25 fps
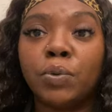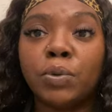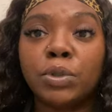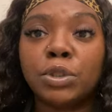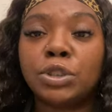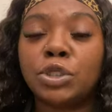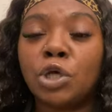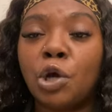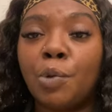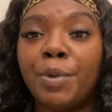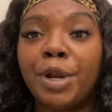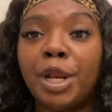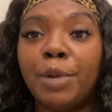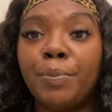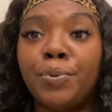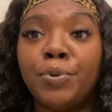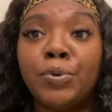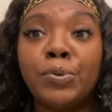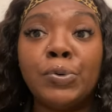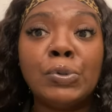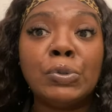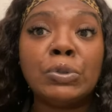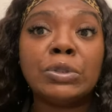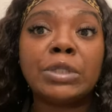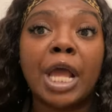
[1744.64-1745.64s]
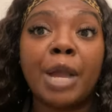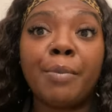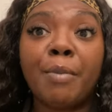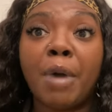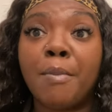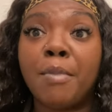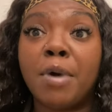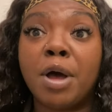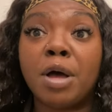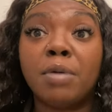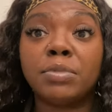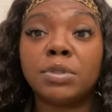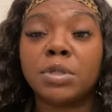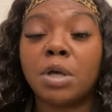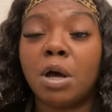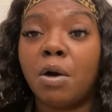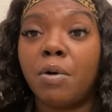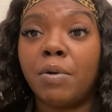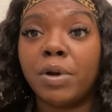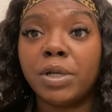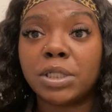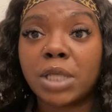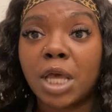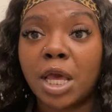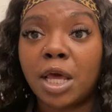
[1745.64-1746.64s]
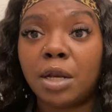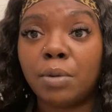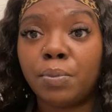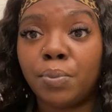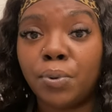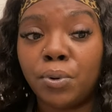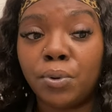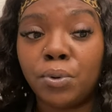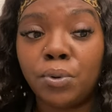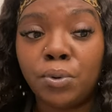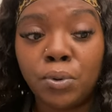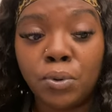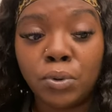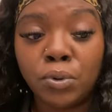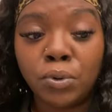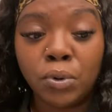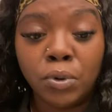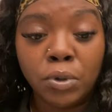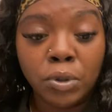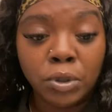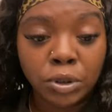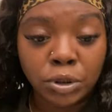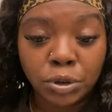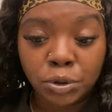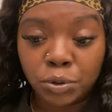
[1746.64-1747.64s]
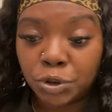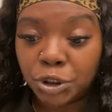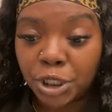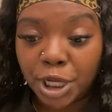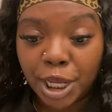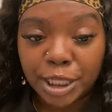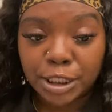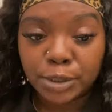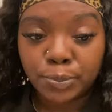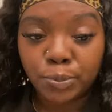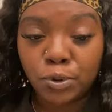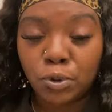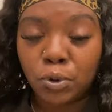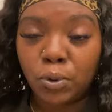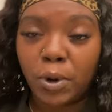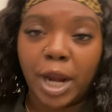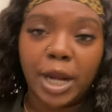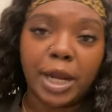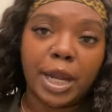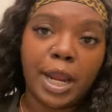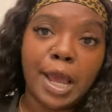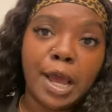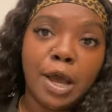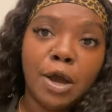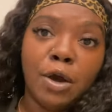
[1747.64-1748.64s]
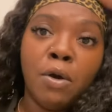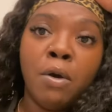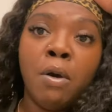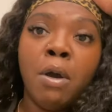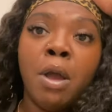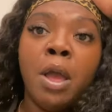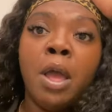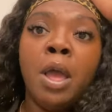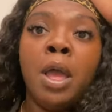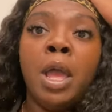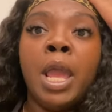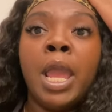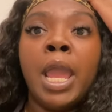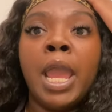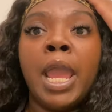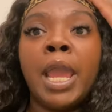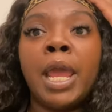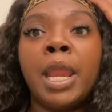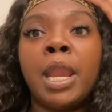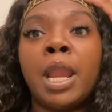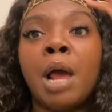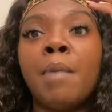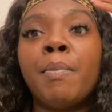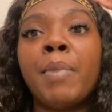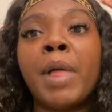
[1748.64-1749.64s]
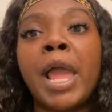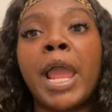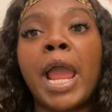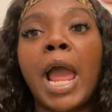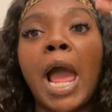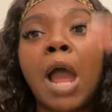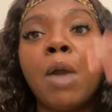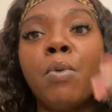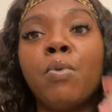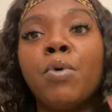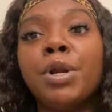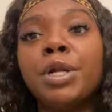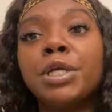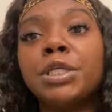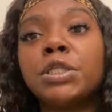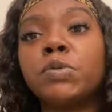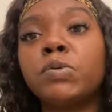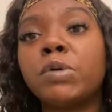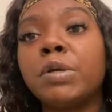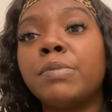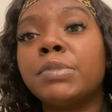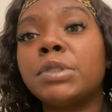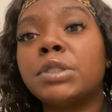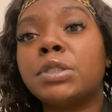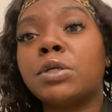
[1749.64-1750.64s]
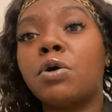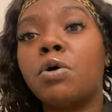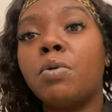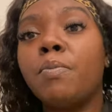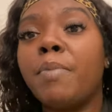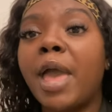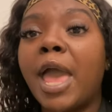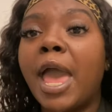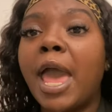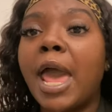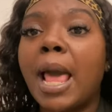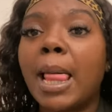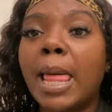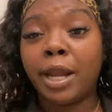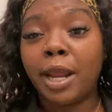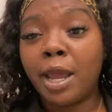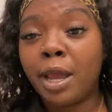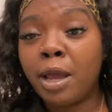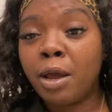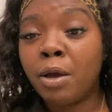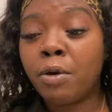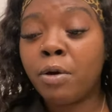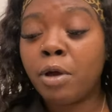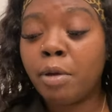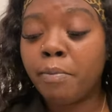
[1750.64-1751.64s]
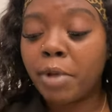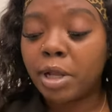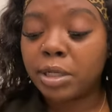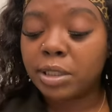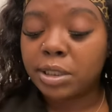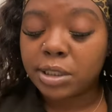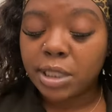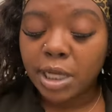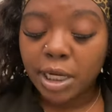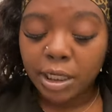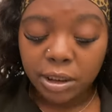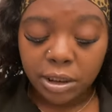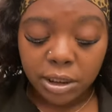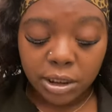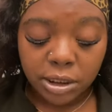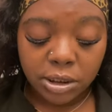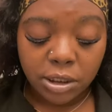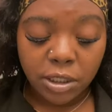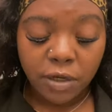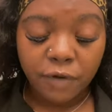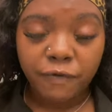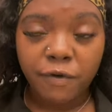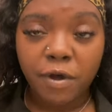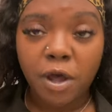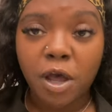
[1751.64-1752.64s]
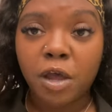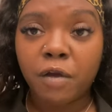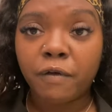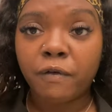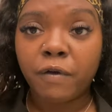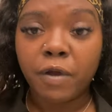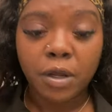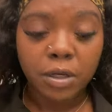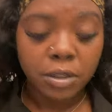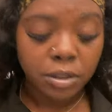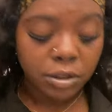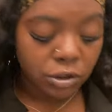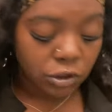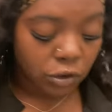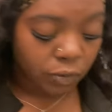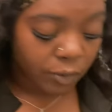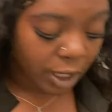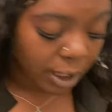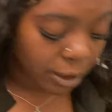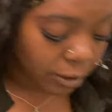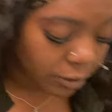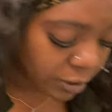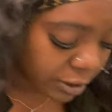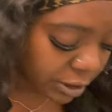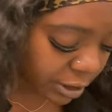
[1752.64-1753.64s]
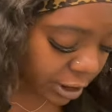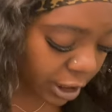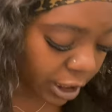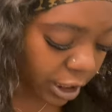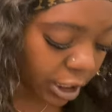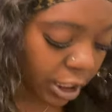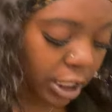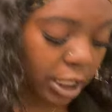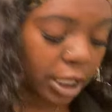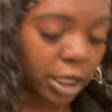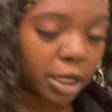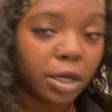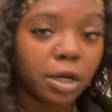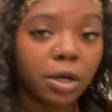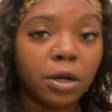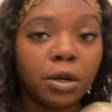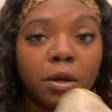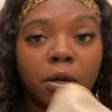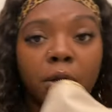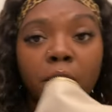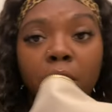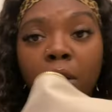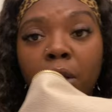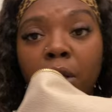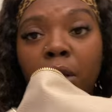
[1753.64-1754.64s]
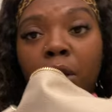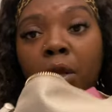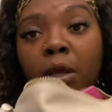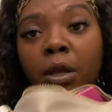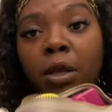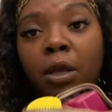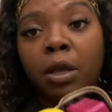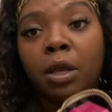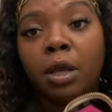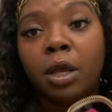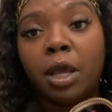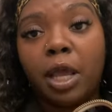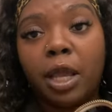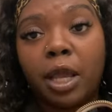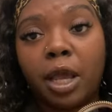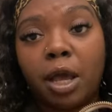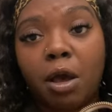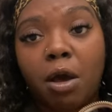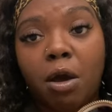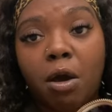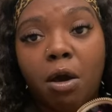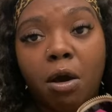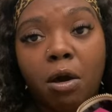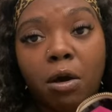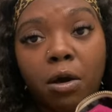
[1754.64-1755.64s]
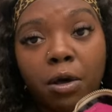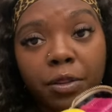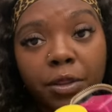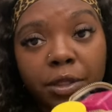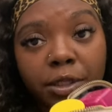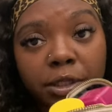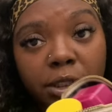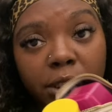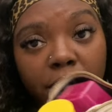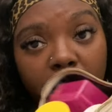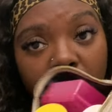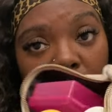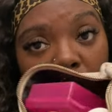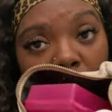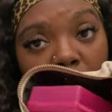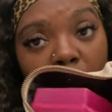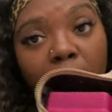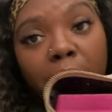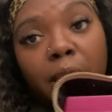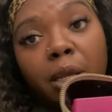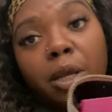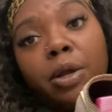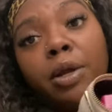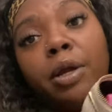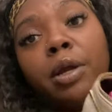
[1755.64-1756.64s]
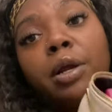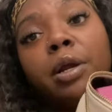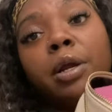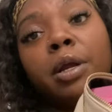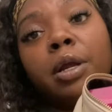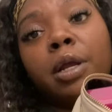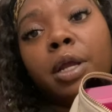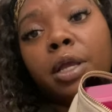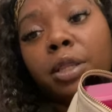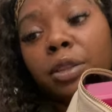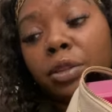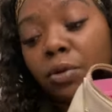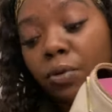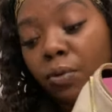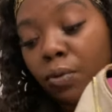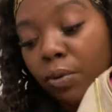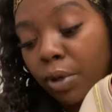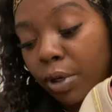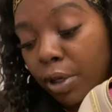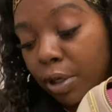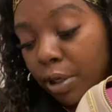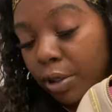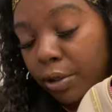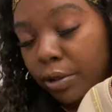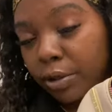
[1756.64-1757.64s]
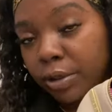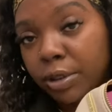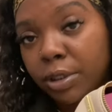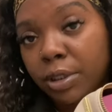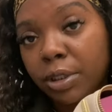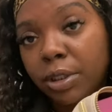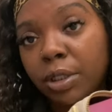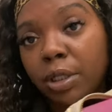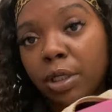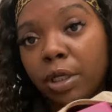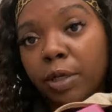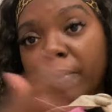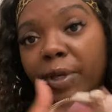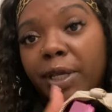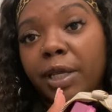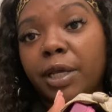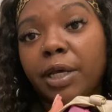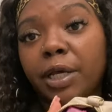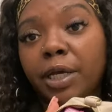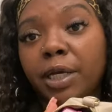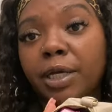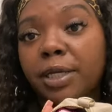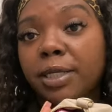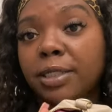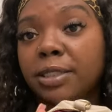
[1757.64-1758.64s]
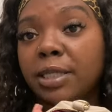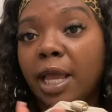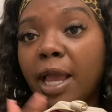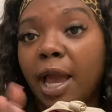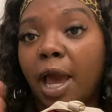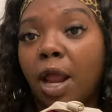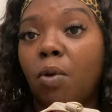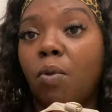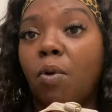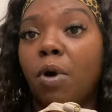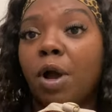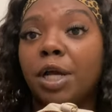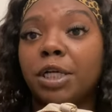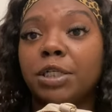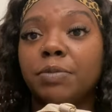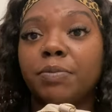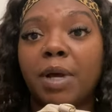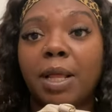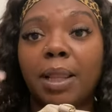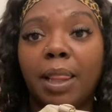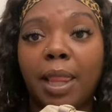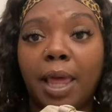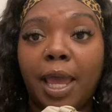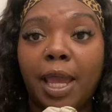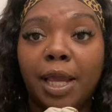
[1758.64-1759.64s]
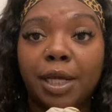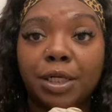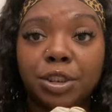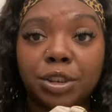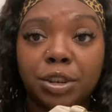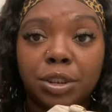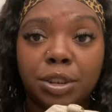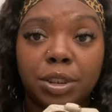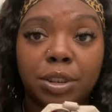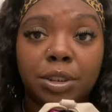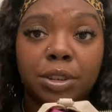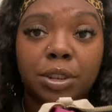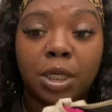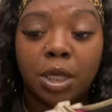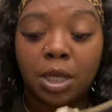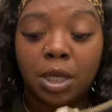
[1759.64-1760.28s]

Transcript: were so many pools. Like my mom's always had a pool. She has a pool right now. And I'm like, I want to swim so bad. now I'm about to take this stuff off, do my little skincare. I got all the skincare in the world because I gotta wash my lashes